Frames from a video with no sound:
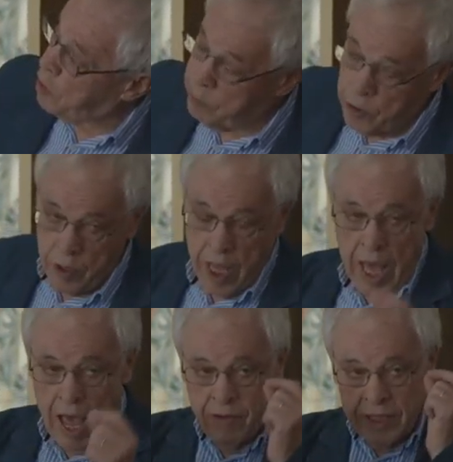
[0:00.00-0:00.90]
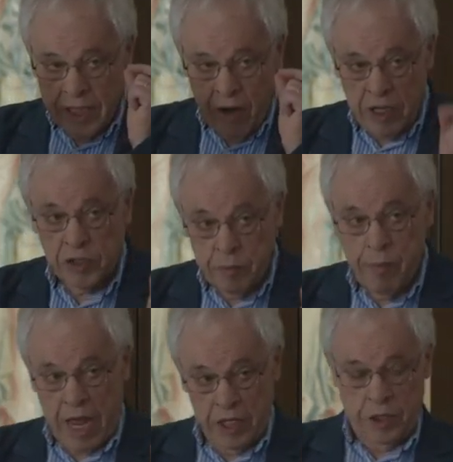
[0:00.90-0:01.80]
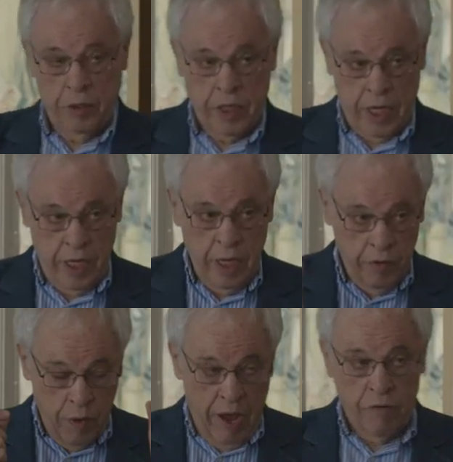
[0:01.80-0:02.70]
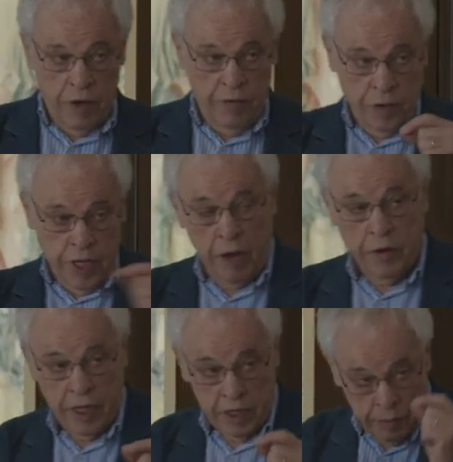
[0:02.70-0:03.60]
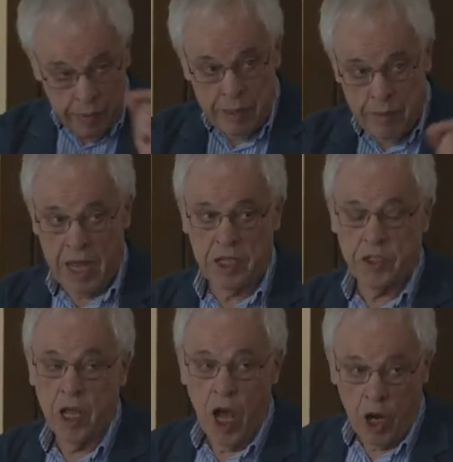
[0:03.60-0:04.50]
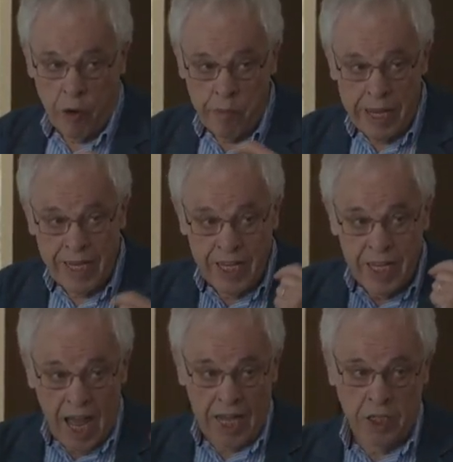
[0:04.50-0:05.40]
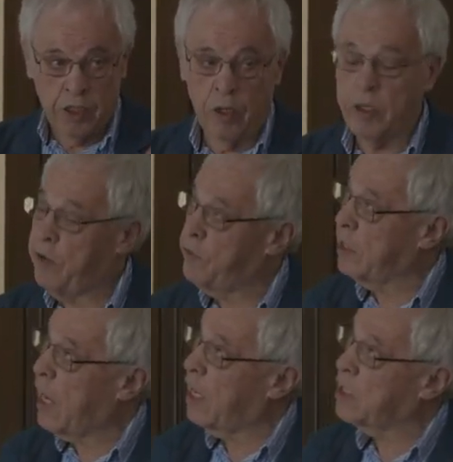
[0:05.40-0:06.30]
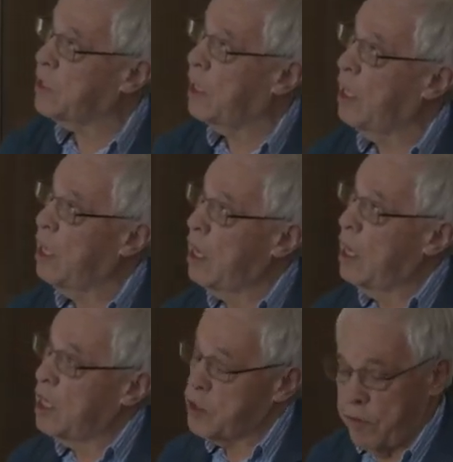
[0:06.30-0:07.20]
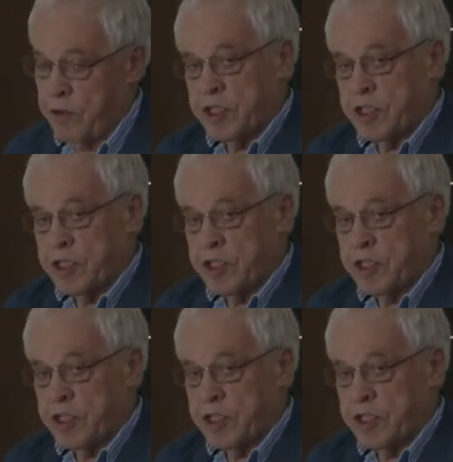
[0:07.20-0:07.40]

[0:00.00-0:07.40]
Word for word: and the blue, have a characteristic mass, okay? If you, if you calculate as a mean mass or a mean light, okay, for the galaxy. So if you